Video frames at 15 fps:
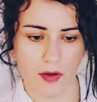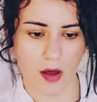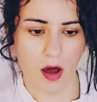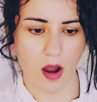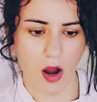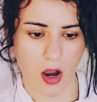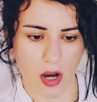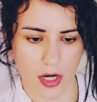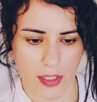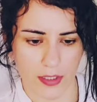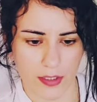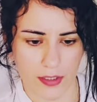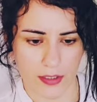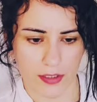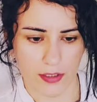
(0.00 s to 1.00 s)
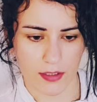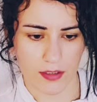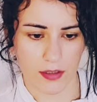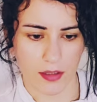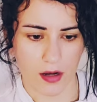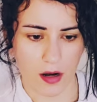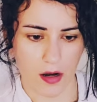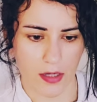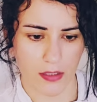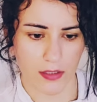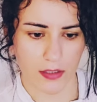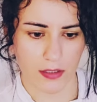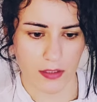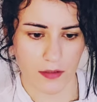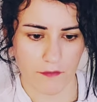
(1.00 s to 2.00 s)
heart
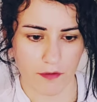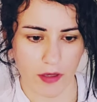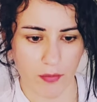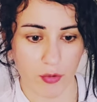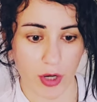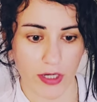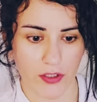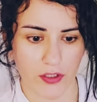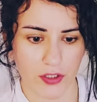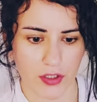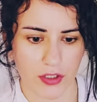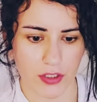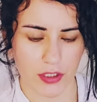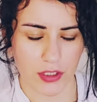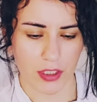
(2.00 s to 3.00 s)
vibration.